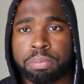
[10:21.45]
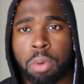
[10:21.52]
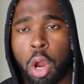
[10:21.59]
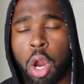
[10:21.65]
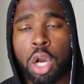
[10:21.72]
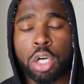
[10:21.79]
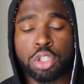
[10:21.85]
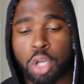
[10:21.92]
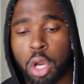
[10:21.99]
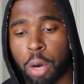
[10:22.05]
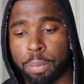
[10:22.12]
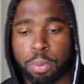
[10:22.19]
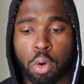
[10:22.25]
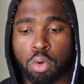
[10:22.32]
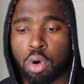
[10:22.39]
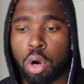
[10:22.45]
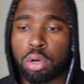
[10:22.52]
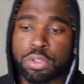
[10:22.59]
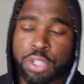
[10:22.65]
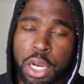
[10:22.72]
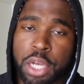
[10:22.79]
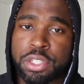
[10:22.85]
hashtag pro
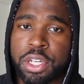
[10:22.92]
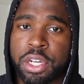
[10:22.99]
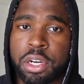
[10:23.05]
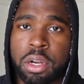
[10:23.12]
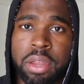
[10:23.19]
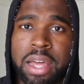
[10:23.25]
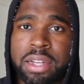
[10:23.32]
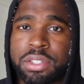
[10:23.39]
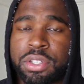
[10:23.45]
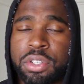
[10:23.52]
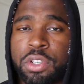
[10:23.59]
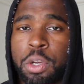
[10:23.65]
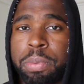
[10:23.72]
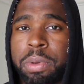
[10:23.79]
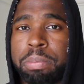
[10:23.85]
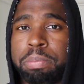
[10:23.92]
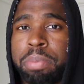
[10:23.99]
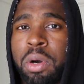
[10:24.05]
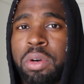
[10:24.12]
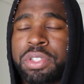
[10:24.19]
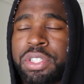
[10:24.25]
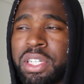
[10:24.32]
card chasing and all that stupid
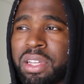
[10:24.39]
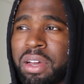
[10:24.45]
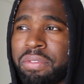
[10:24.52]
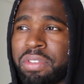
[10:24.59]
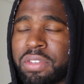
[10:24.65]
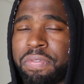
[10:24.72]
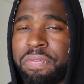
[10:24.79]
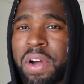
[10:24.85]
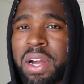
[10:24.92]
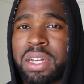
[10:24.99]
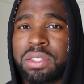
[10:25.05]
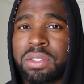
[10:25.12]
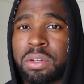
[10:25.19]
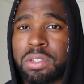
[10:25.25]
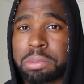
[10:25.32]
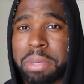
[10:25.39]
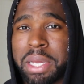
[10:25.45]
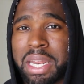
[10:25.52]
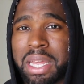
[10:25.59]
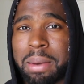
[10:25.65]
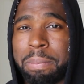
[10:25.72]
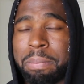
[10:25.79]
bullshit of this fucking social
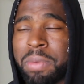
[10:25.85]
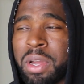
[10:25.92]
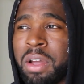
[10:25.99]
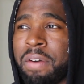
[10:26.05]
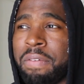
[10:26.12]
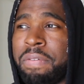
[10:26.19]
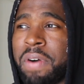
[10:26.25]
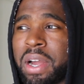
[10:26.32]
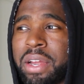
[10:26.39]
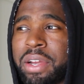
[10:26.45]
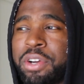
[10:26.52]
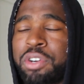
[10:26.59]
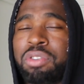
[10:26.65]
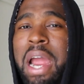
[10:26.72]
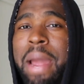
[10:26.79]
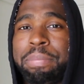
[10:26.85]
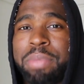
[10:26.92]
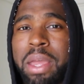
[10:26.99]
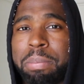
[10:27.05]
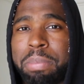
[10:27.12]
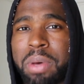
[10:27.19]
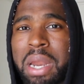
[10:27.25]
media fucking crap
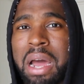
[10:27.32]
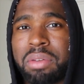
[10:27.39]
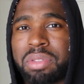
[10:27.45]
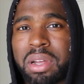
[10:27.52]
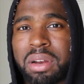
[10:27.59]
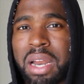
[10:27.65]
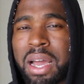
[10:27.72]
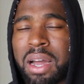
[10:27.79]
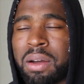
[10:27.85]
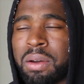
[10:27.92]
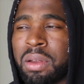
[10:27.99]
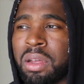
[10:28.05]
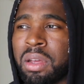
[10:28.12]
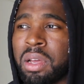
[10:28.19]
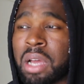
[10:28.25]
they put out there now.